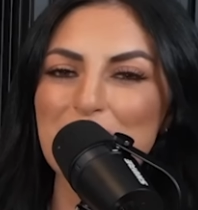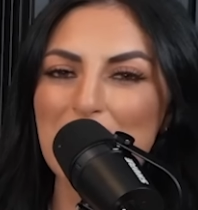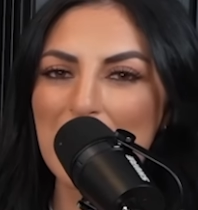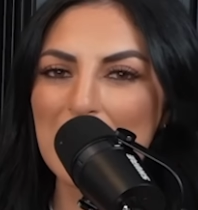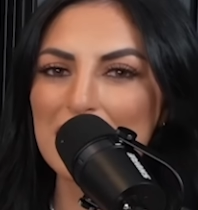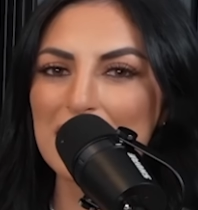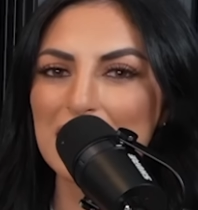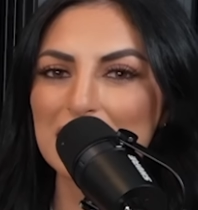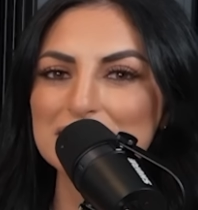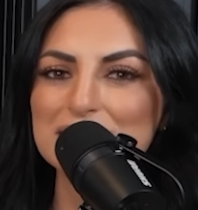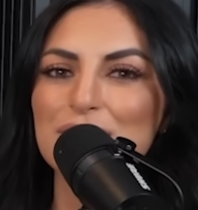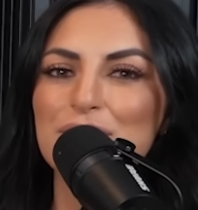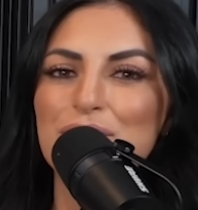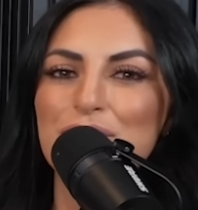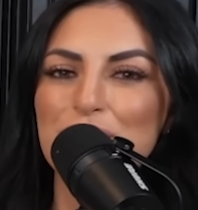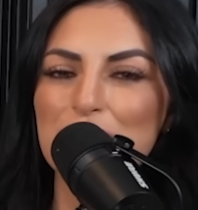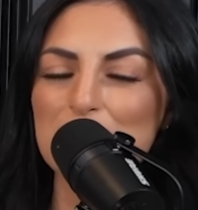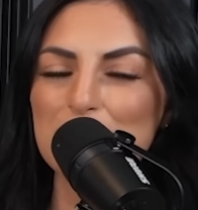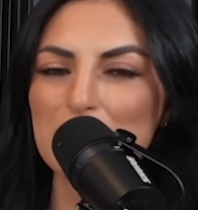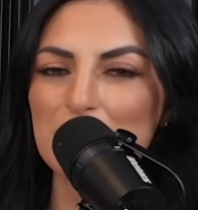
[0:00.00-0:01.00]
badass
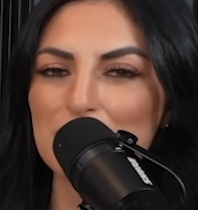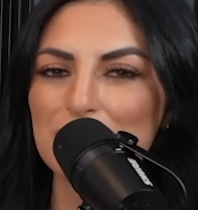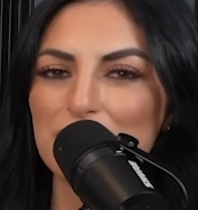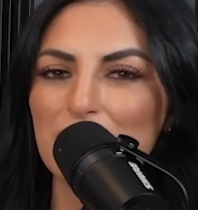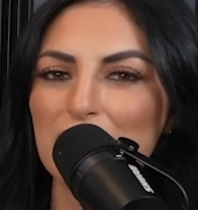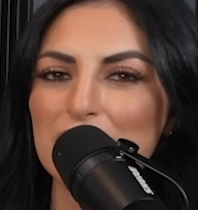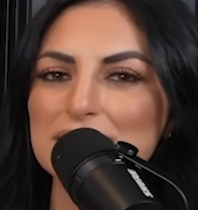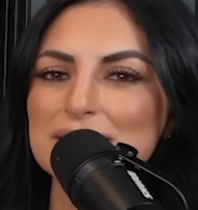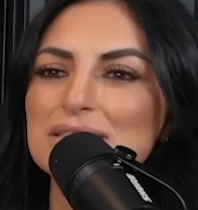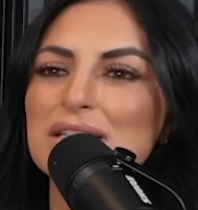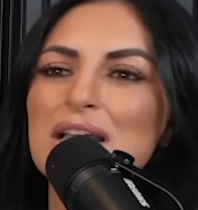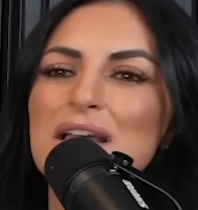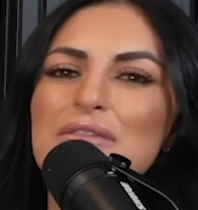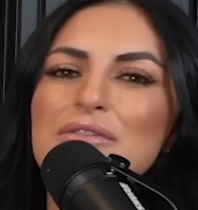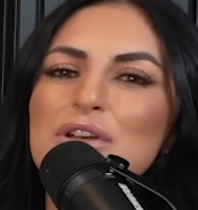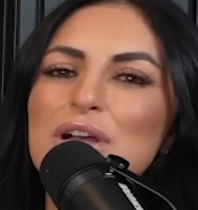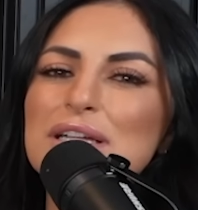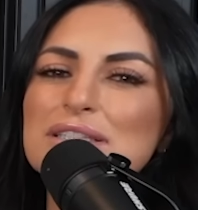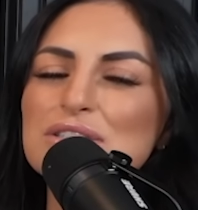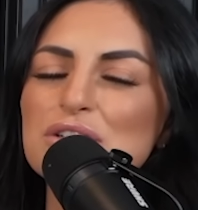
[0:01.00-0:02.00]
female fights.
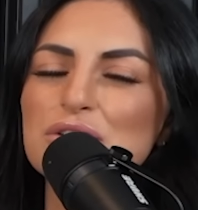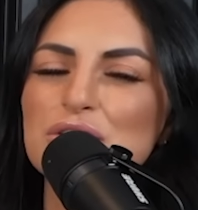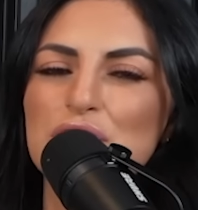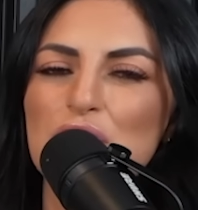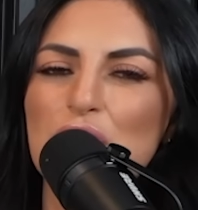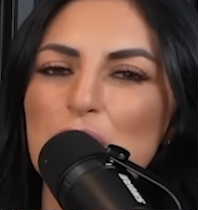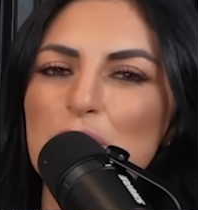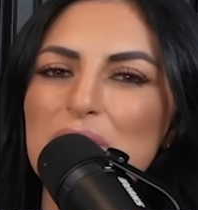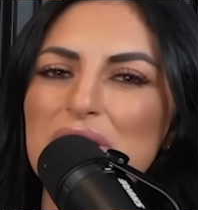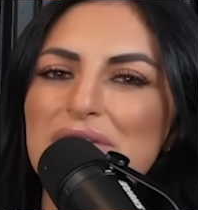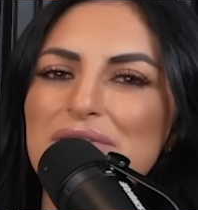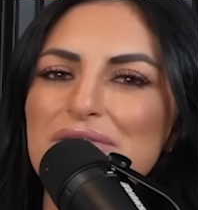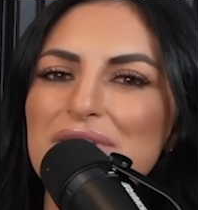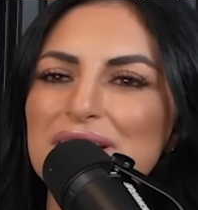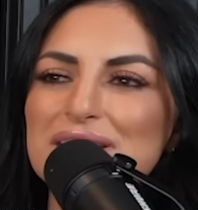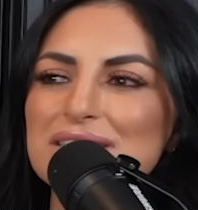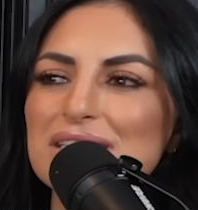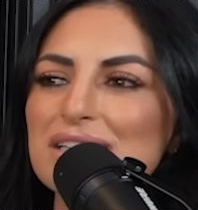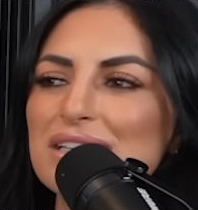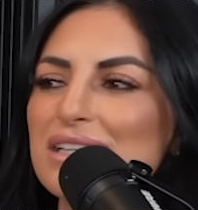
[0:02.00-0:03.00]
If you guys don't know,
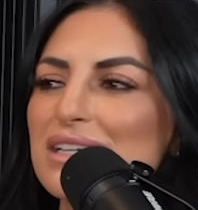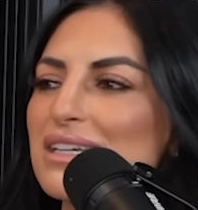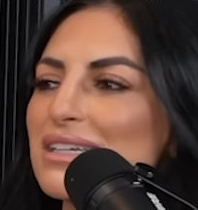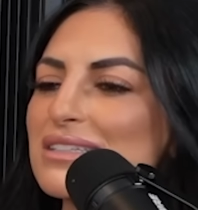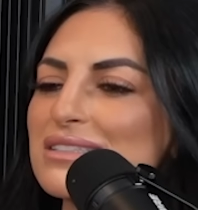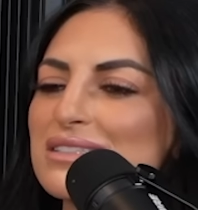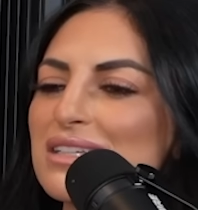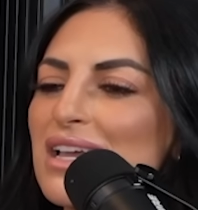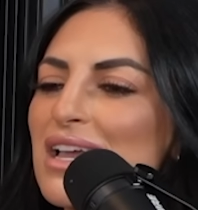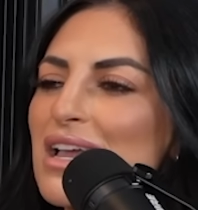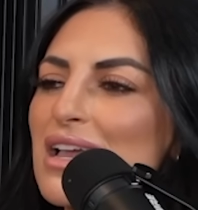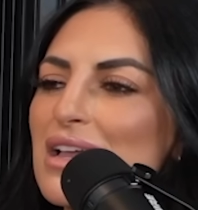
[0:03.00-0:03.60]
Invicta is